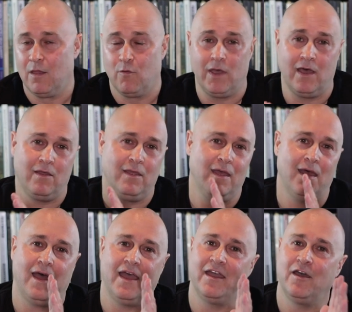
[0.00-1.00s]
Well,
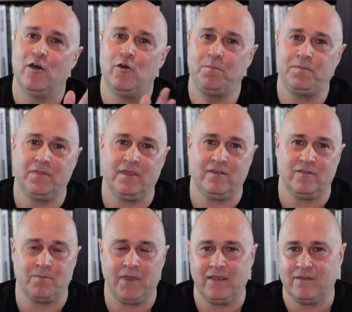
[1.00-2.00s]
I hope
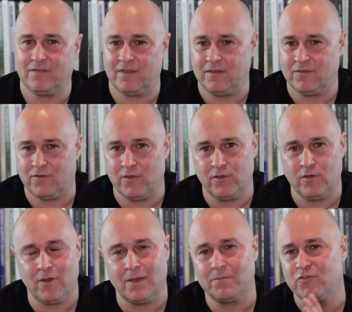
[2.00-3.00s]
this made sense to
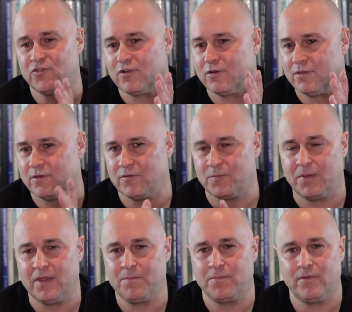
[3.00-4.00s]
you. I'm sure there's
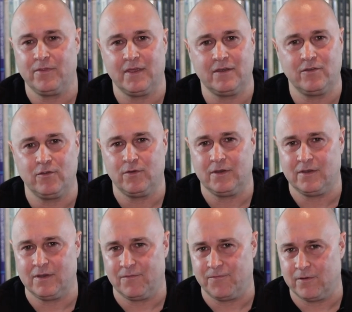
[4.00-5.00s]
people that do
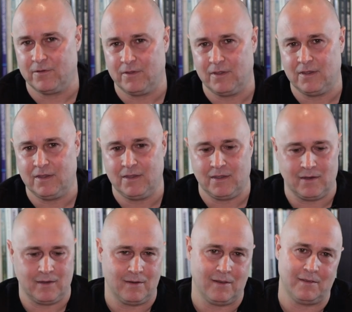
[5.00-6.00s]
it differently,
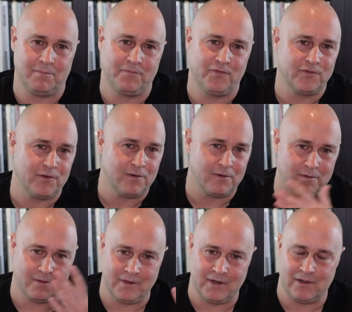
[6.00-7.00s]
and I'm
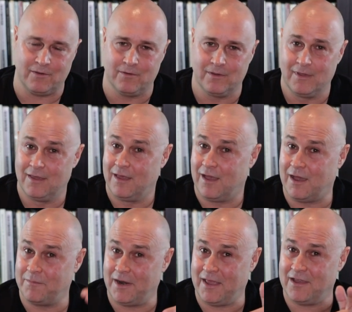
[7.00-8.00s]
sure, you know,
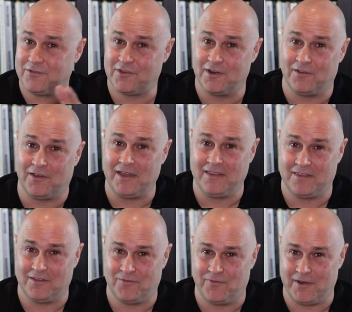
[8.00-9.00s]
I'm going to ask you to like
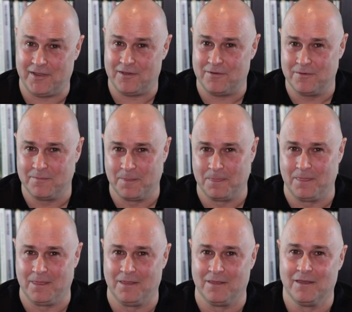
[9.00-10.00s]
this video.
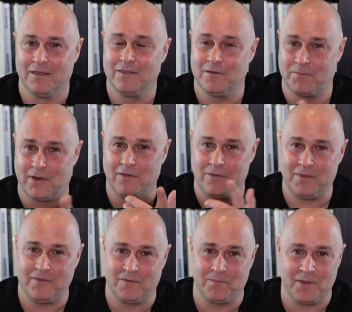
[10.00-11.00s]
There'll probably
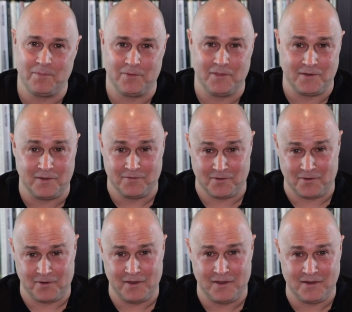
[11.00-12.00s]
be some people that
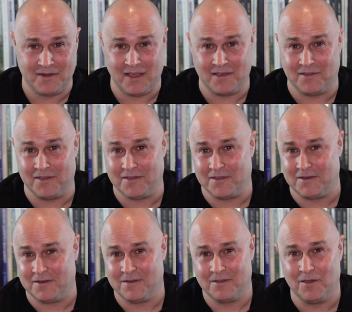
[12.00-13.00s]
disagree and not like it.